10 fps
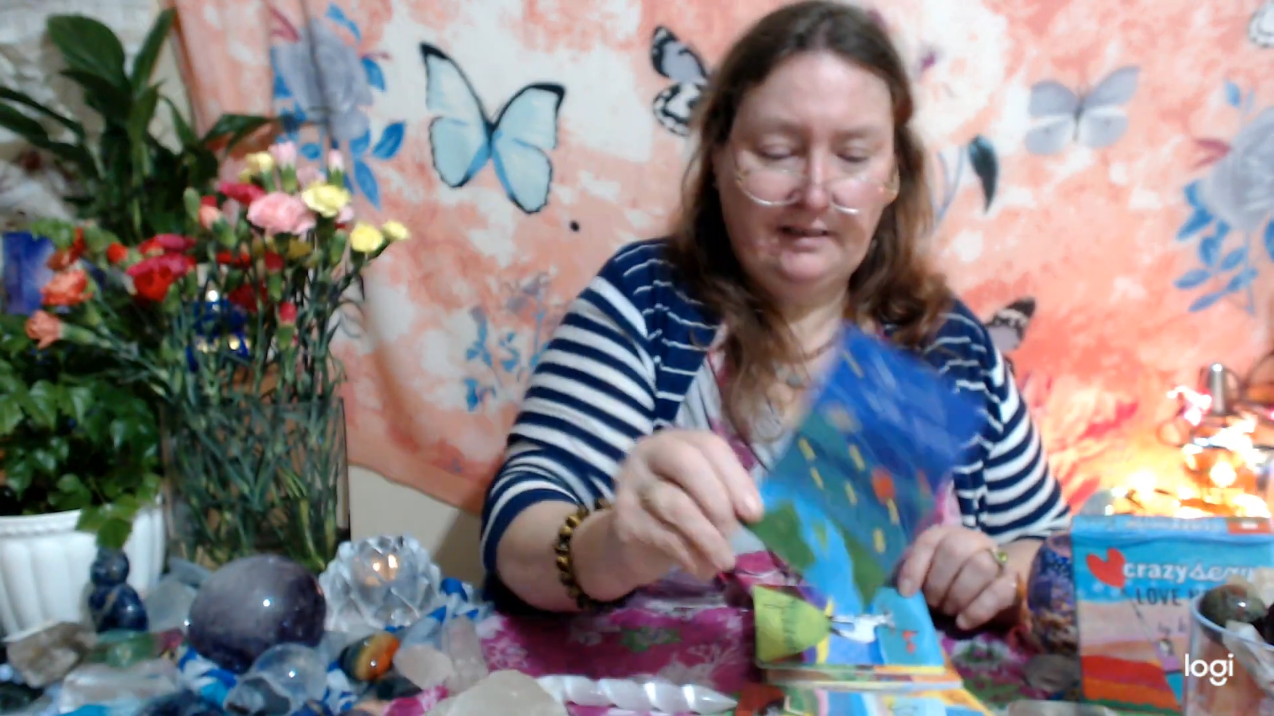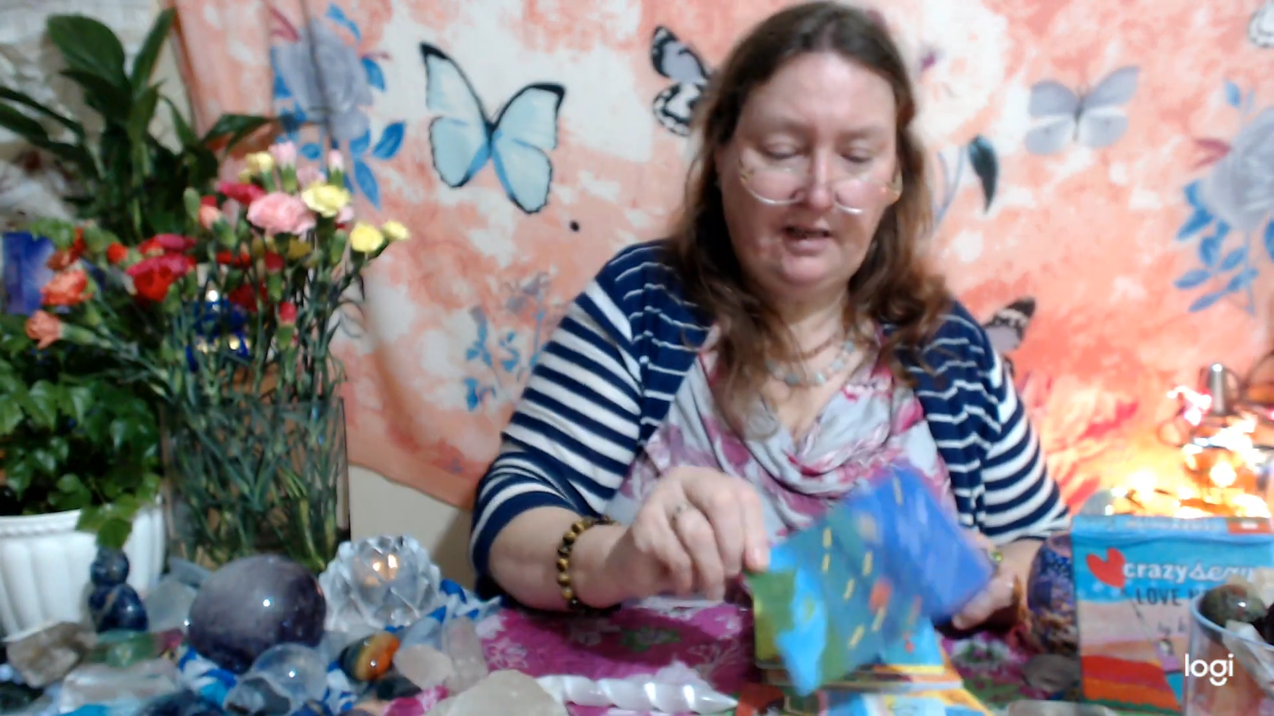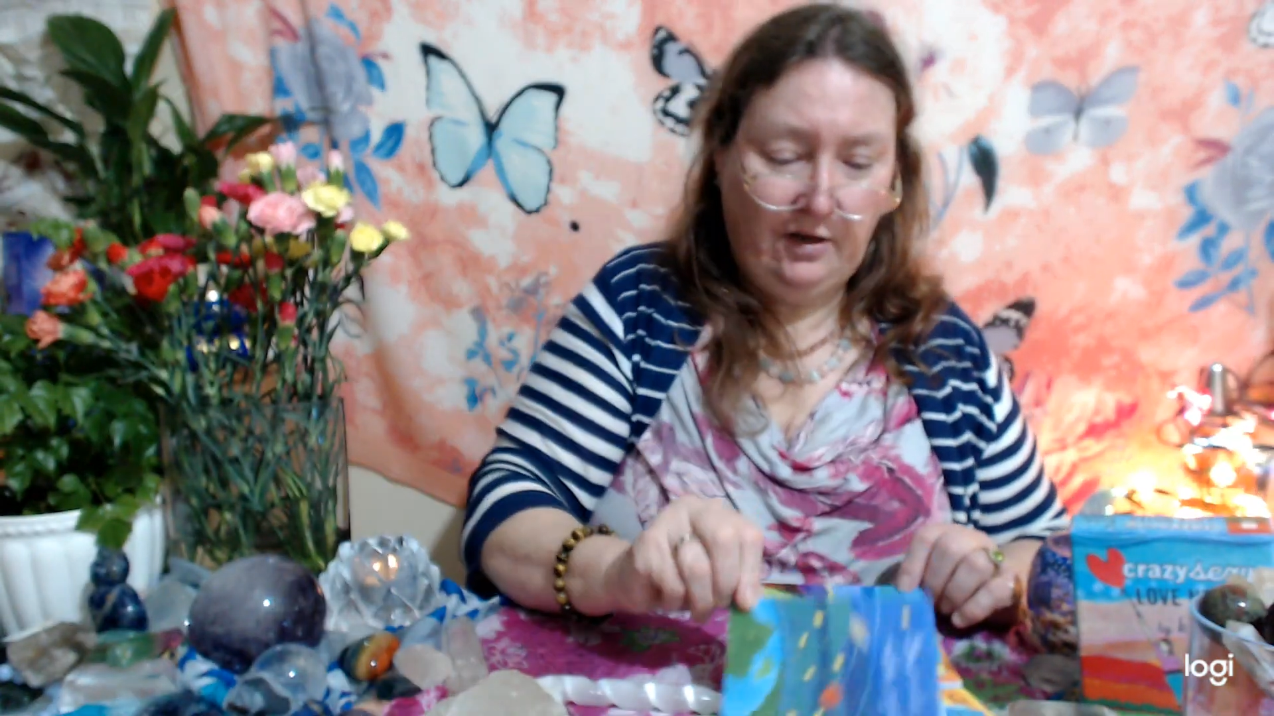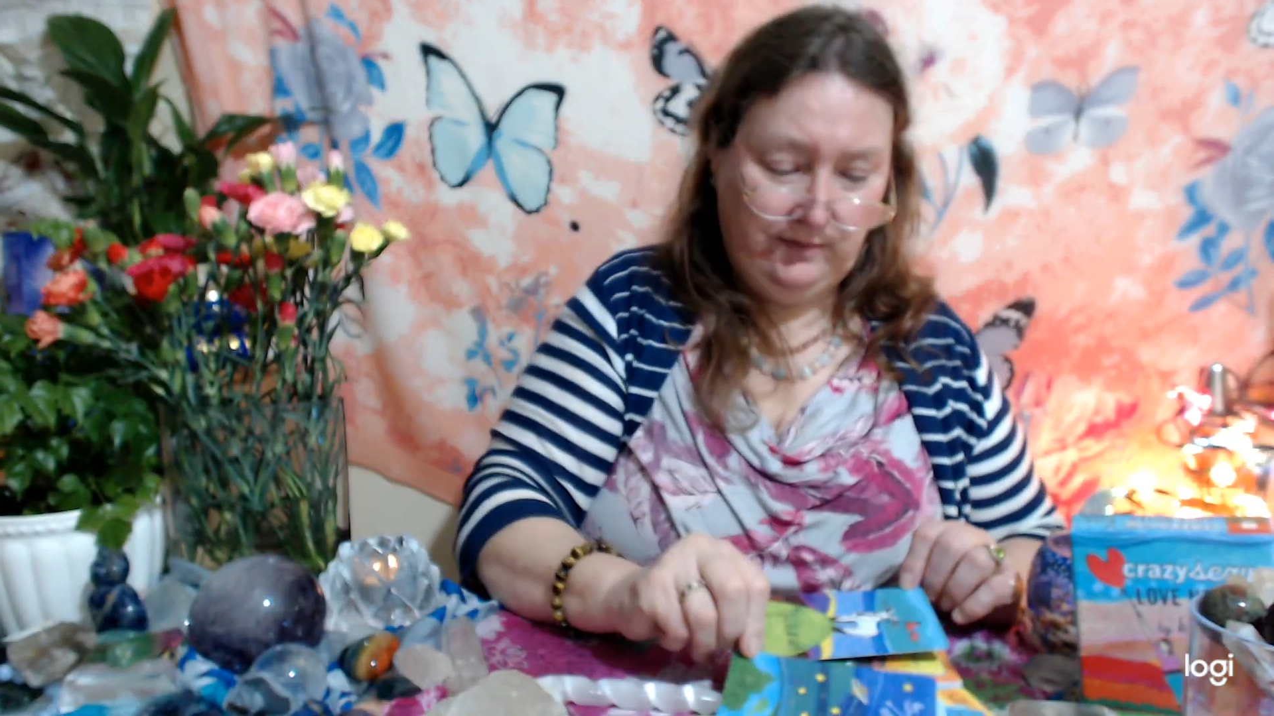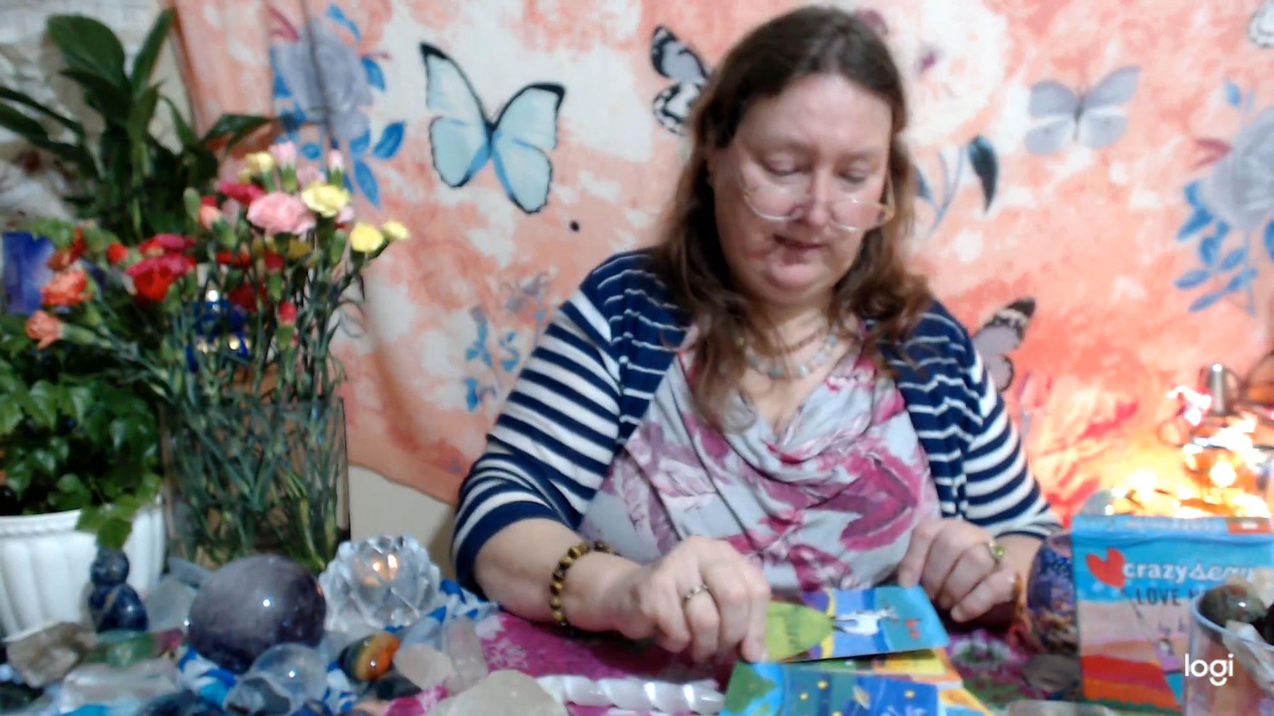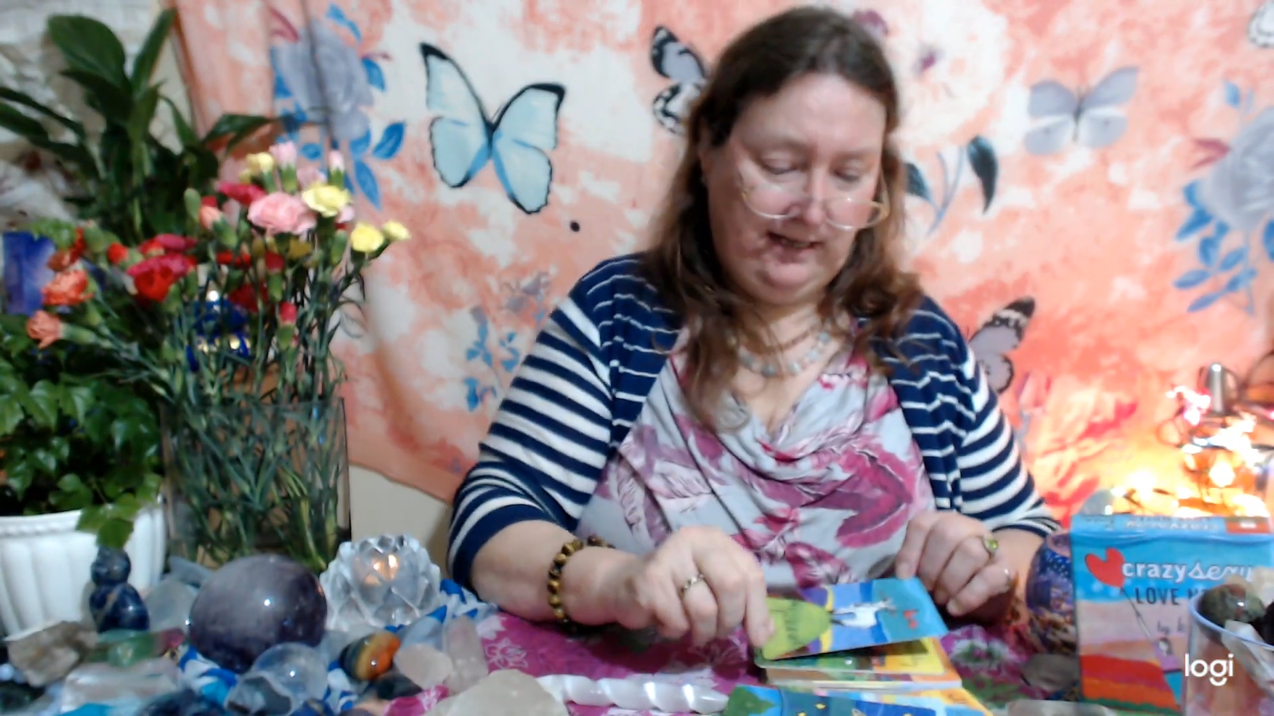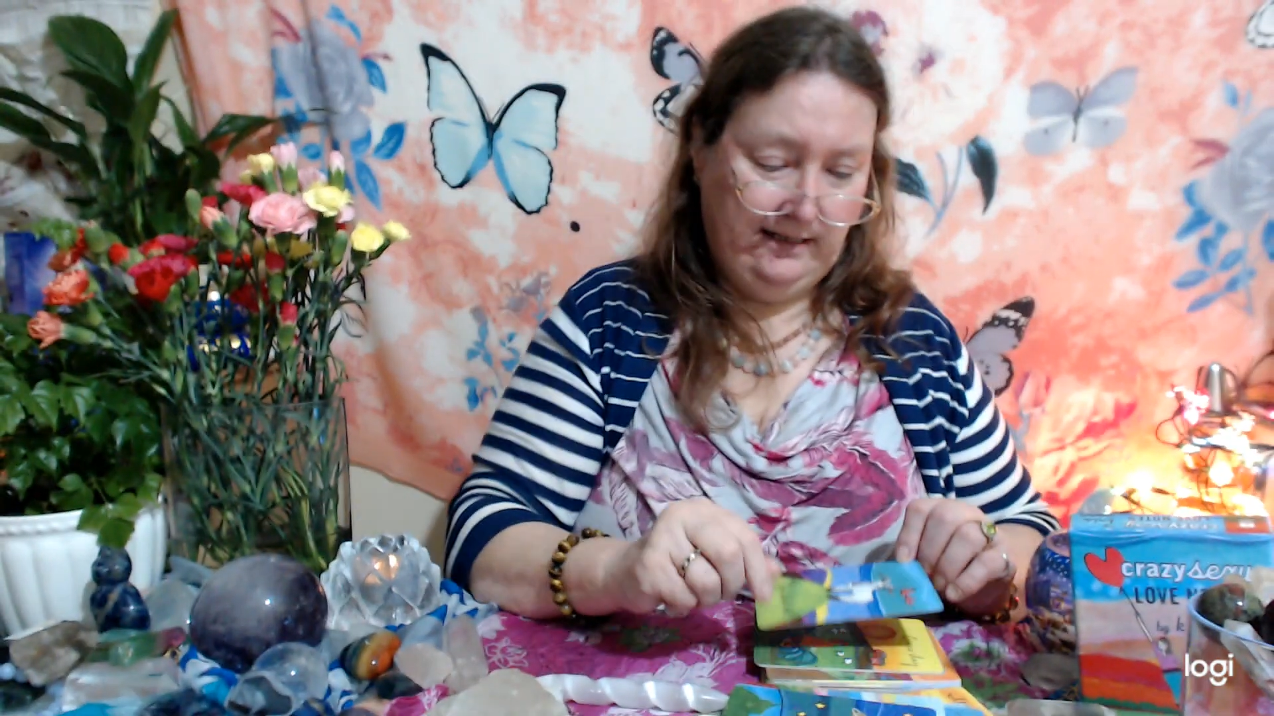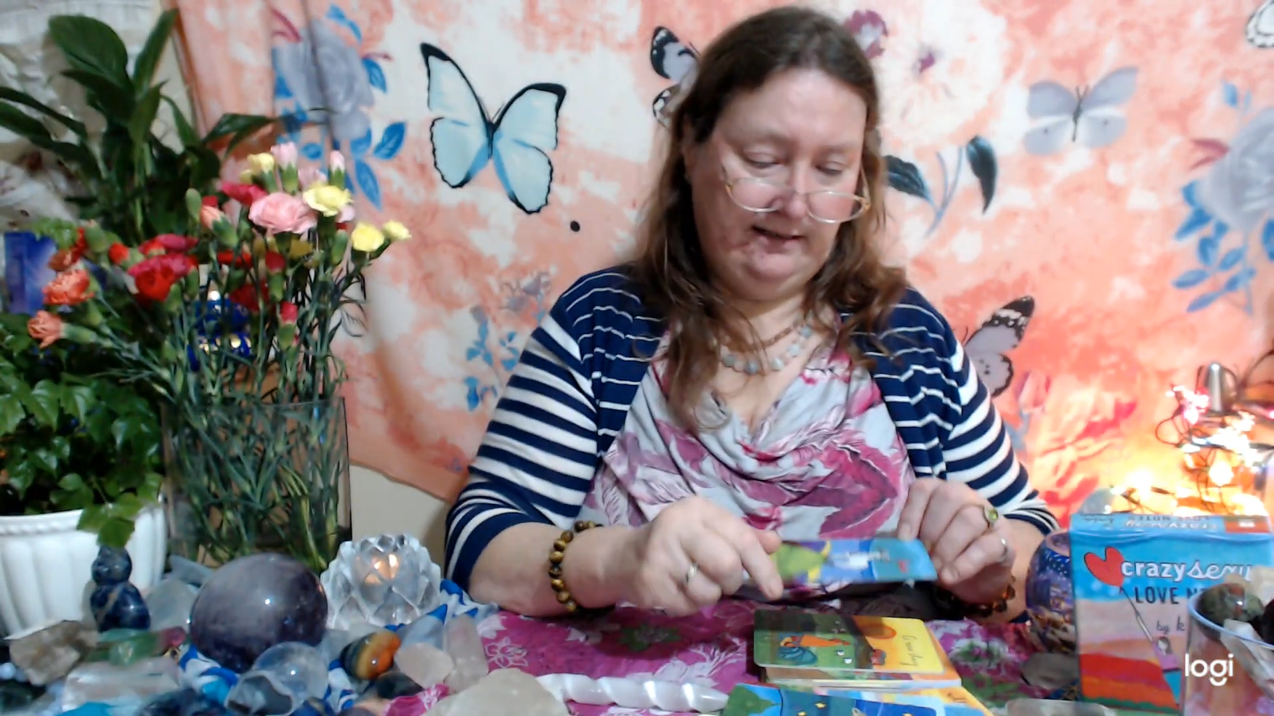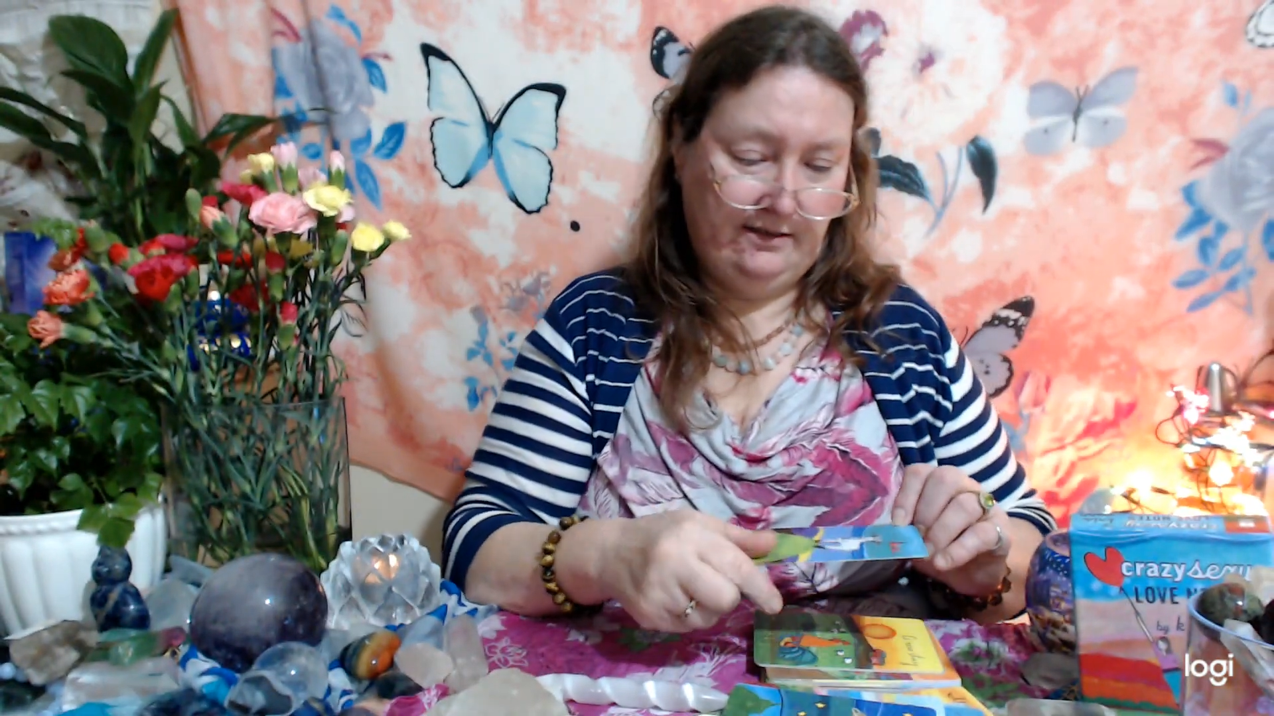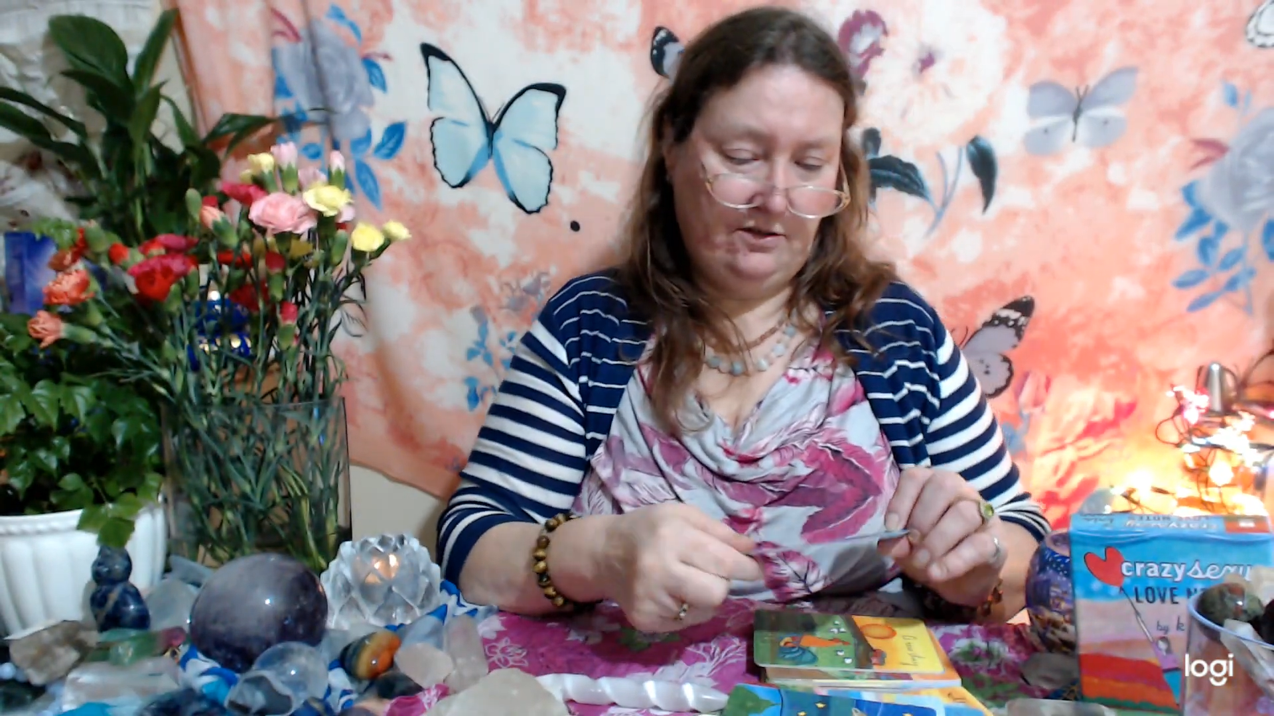coattails